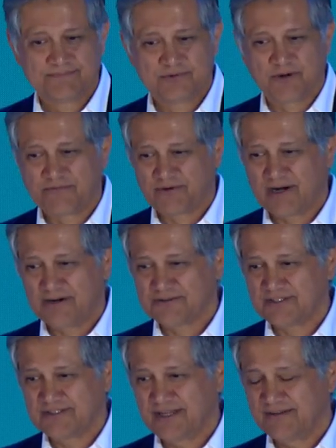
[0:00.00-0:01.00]
24 hours
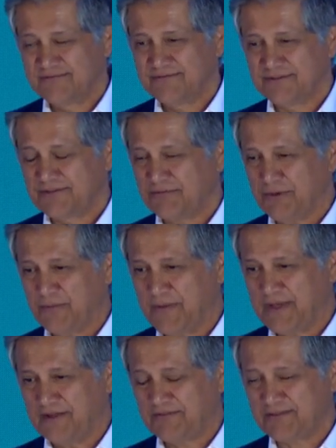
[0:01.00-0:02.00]
a day for 3
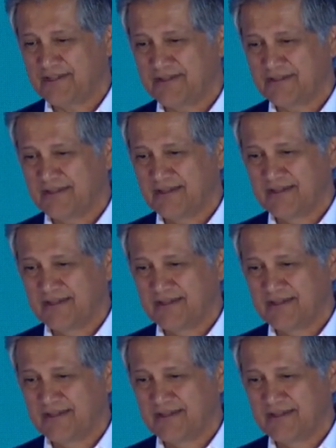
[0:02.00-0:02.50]
weeks and